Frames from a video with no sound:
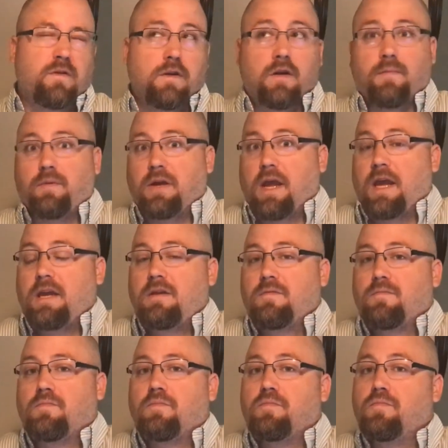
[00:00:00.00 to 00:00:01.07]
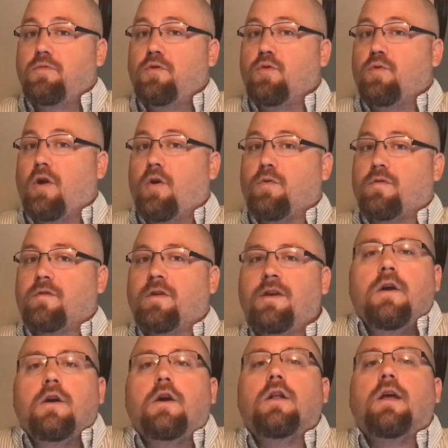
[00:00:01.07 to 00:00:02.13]
Is it going to be eight? Who knows?
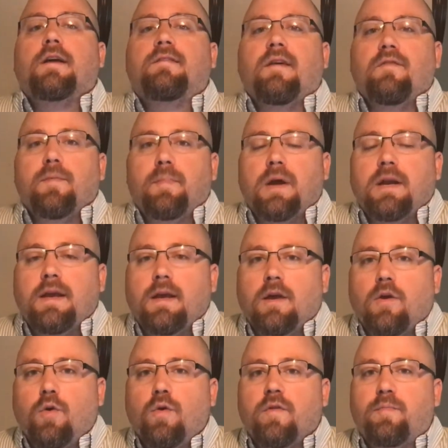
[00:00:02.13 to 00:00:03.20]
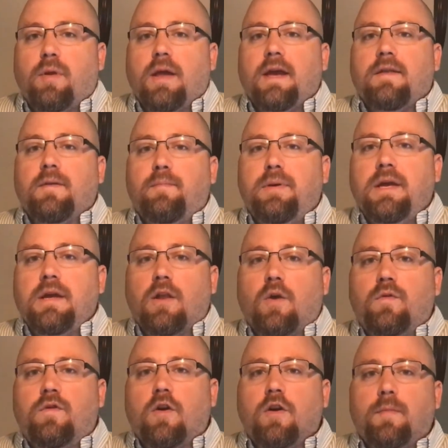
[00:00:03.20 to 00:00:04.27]
Good luck to everybody who is playing the
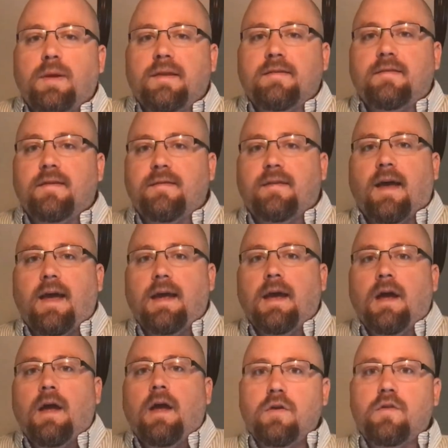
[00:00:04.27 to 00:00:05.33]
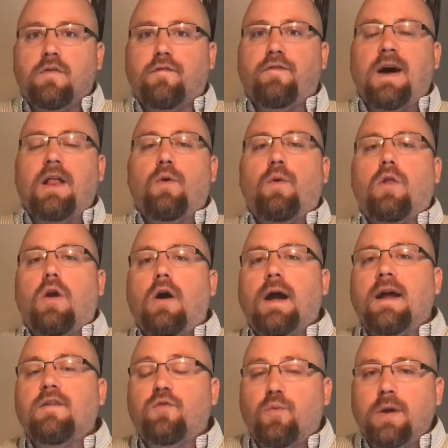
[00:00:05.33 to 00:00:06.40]
PLO tournament today. So follow
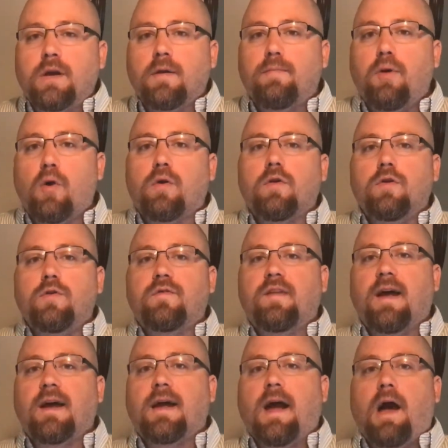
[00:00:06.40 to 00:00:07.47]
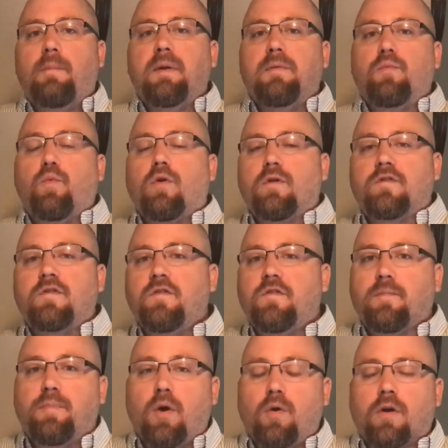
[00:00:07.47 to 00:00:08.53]
along on Twitter, pokernews.com, and World
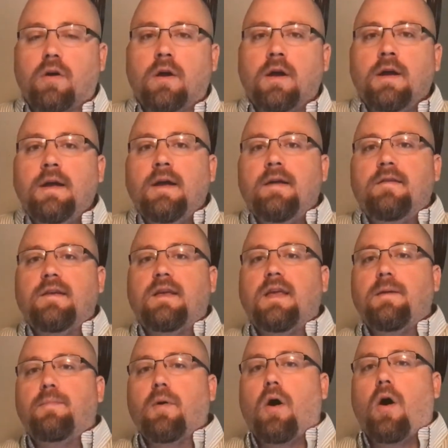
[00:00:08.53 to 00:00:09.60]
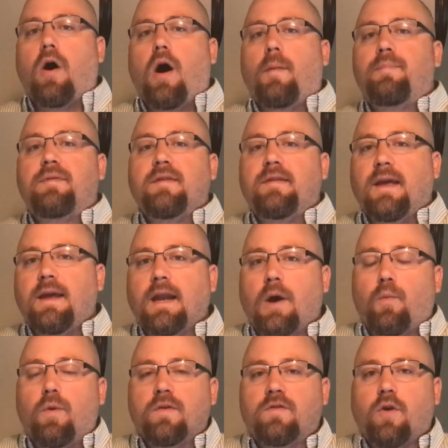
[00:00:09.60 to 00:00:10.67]
Series of Poker to keep up to date
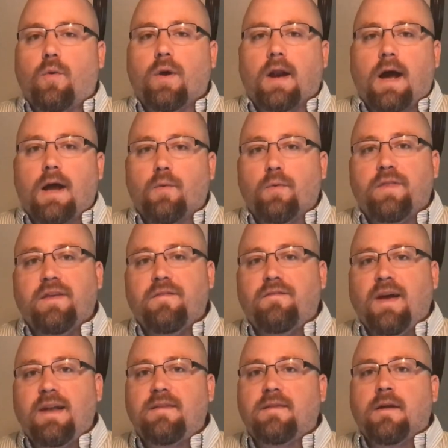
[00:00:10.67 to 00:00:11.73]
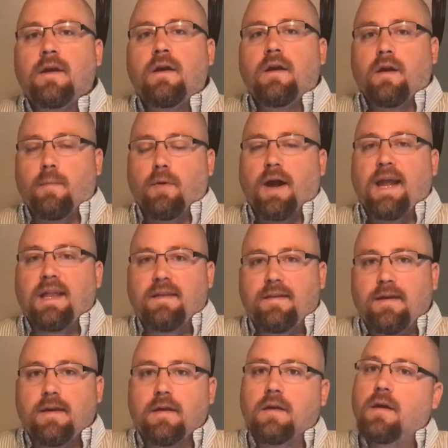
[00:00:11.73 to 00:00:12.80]
on what's going on with event number
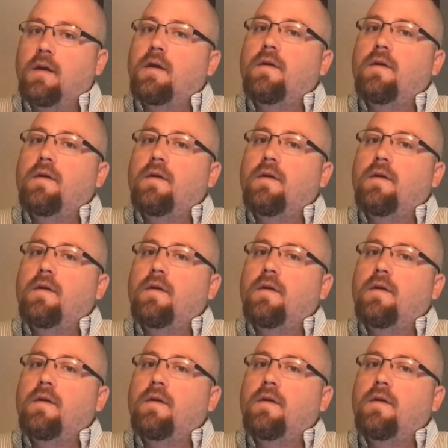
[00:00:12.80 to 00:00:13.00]
18.